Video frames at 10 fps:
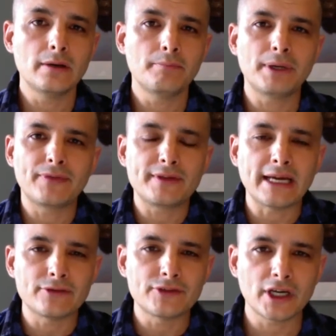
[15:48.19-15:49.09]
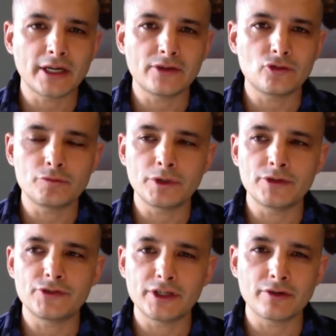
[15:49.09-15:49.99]
But yeah. the downside is
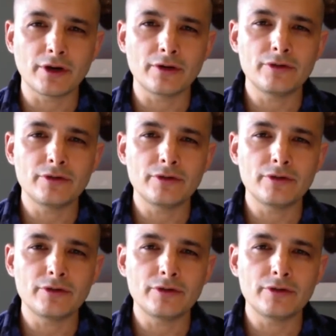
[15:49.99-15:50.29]
almost zero,